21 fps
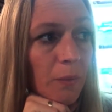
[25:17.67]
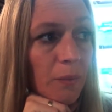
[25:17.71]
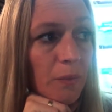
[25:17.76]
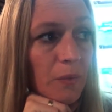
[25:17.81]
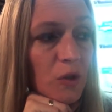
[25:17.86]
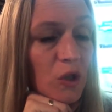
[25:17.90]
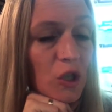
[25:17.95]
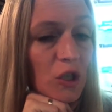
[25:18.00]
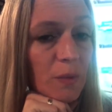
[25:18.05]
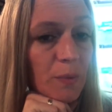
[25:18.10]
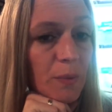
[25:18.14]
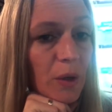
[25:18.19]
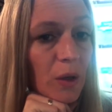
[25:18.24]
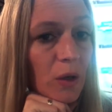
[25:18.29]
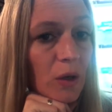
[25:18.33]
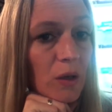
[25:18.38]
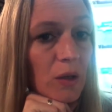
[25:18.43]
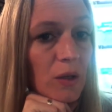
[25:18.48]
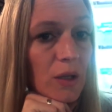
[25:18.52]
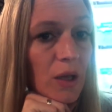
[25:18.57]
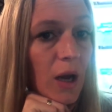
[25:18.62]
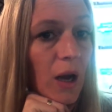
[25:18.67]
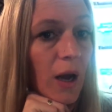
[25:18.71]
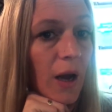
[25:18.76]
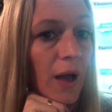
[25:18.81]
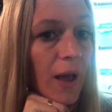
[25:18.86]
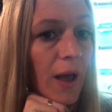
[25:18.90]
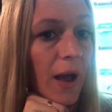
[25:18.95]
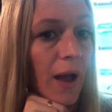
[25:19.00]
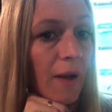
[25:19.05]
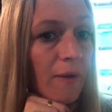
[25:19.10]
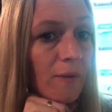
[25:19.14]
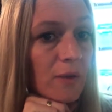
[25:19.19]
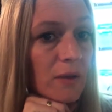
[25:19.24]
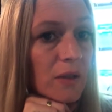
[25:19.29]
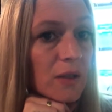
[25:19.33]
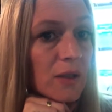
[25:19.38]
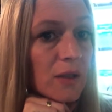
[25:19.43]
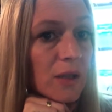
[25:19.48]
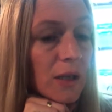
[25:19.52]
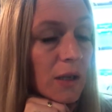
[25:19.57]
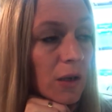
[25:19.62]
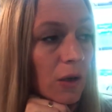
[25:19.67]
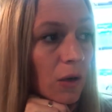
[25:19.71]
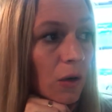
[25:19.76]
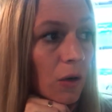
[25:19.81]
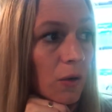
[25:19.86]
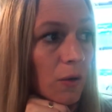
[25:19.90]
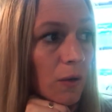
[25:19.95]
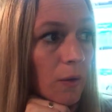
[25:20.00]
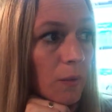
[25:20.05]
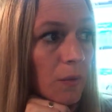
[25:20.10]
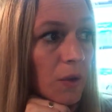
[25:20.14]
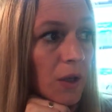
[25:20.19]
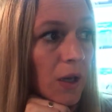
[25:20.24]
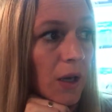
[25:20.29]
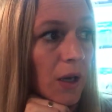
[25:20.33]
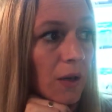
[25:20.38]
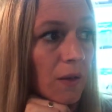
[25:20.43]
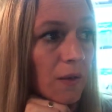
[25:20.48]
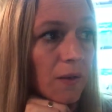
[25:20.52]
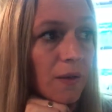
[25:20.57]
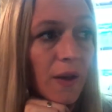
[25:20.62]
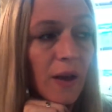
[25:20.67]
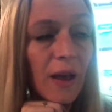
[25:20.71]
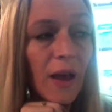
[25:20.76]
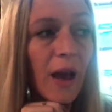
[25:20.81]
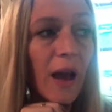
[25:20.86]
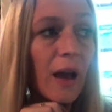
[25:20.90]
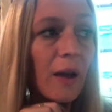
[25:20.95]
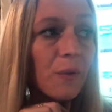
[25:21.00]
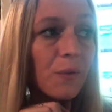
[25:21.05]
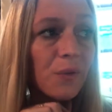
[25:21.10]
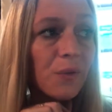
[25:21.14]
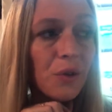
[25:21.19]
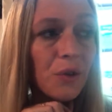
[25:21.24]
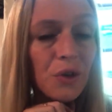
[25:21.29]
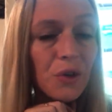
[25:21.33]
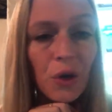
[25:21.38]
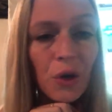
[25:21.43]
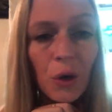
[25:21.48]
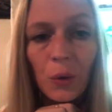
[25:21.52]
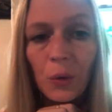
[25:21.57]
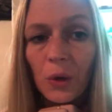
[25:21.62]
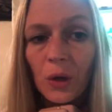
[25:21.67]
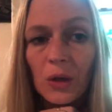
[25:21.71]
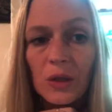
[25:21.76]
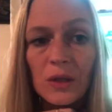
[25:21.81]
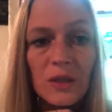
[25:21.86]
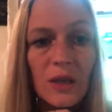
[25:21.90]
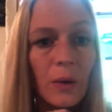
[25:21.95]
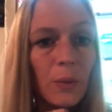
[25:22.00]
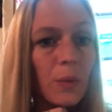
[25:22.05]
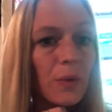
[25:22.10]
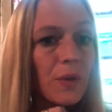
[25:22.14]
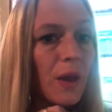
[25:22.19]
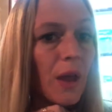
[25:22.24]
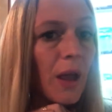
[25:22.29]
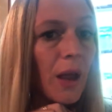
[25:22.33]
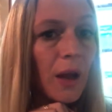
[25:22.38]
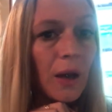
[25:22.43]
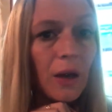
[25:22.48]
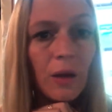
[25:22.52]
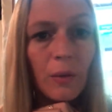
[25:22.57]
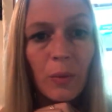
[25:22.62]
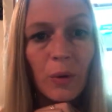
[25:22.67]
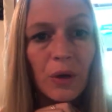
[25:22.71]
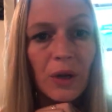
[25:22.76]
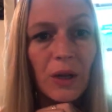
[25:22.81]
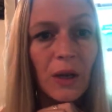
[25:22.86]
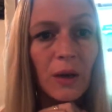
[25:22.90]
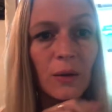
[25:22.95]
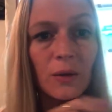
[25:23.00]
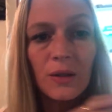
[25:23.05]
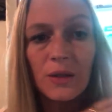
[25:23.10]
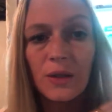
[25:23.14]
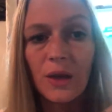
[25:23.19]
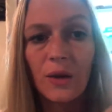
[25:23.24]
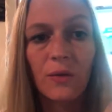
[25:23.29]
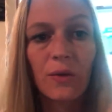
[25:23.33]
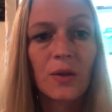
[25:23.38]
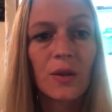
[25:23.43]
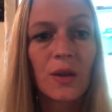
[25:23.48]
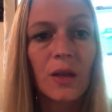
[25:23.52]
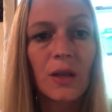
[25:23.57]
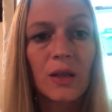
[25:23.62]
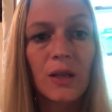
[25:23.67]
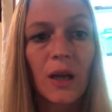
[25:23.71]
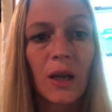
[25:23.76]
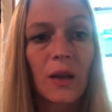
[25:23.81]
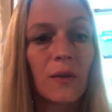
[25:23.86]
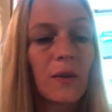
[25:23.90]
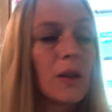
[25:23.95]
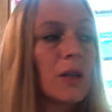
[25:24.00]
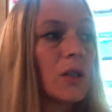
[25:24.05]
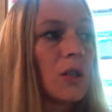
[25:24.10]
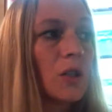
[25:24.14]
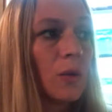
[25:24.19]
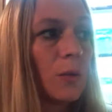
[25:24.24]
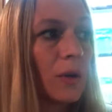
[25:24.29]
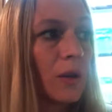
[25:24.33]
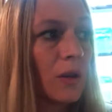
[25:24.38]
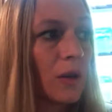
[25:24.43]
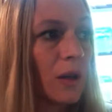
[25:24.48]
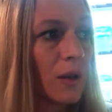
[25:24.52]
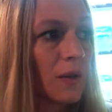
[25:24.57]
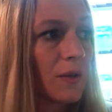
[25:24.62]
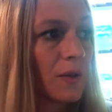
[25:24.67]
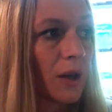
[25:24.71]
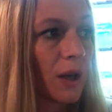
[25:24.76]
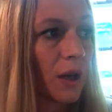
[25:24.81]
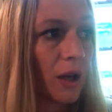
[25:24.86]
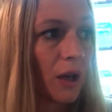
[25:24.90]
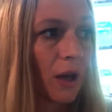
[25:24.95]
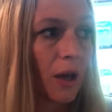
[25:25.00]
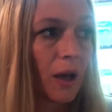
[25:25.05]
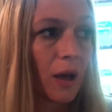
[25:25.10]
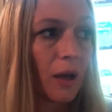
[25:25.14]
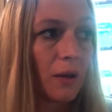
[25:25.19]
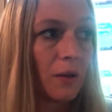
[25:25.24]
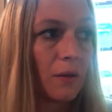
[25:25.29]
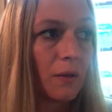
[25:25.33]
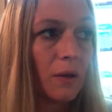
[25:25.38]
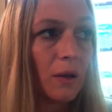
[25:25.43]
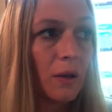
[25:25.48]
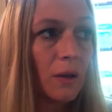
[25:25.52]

just because I haven't seen it on them yet. They have no contact with anybody else. They're in their tank, they're doing their thing, and